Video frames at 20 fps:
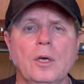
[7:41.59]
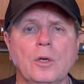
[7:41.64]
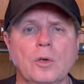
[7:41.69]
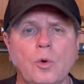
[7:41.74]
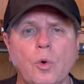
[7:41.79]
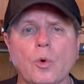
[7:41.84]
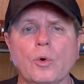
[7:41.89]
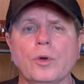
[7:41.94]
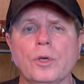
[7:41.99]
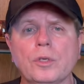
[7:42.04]

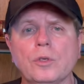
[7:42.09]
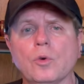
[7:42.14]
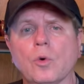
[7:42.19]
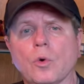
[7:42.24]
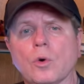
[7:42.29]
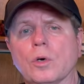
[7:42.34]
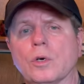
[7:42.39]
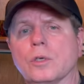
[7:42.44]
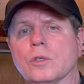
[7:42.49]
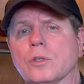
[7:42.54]

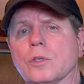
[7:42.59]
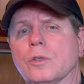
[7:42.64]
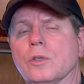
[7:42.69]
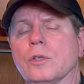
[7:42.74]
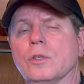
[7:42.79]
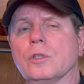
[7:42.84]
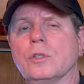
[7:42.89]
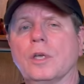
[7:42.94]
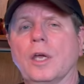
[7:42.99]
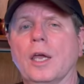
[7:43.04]
Corydoras in
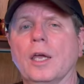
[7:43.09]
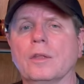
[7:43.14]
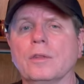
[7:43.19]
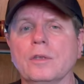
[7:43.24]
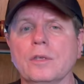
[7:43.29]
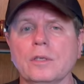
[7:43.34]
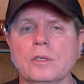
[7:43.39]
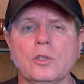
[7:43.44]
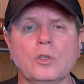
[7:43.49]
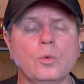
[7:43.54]
this tank
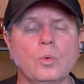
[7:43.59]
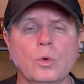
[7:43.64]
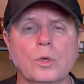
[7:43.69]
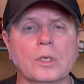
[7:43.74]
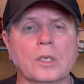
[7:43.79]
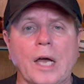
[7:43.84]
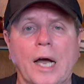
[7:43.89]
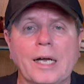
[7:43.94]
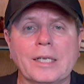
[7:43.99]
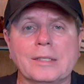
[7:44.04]
that you would
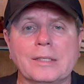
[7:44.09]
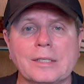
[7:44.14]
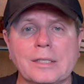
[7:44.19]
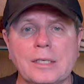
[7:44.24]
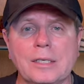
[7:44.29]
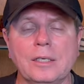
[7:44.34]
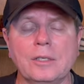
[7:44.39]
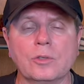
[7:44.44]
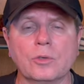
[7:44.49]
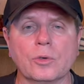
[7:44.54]
not
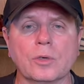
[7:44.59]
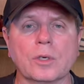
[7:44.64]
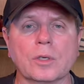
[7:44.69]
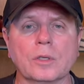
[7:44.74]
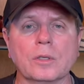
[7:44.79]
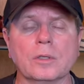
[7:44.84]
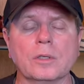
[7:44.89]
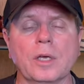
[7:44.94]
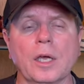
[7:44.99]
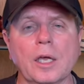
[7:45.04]
see during
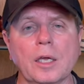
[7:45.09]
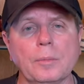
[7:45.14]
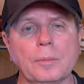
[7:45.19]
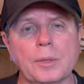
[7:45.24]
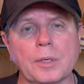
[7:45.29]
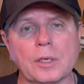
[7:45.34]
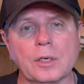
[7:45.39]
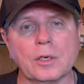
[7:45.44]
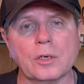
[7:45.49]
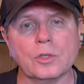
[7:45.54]
the day
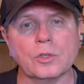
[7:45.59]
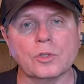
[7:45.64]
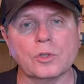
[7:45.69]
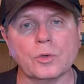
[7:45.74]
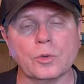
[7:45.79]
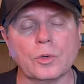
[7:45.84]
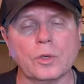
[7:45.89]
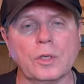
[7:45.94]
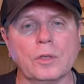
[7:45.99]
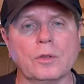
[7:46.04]
because
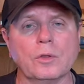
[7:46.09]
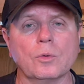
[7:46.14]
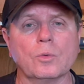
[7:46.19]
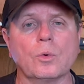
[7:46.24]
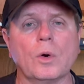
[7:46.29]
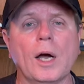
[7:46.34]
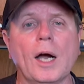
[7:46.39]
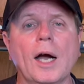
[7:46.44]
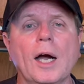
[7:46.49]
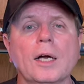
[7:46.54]
they're in the
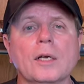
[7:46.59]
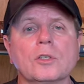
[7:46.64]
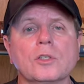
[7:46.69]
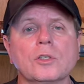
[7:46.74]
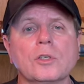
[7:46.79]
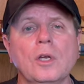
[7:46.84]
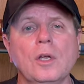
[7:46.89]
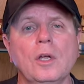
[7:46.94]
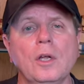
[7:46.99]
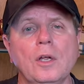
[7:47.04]
rocks,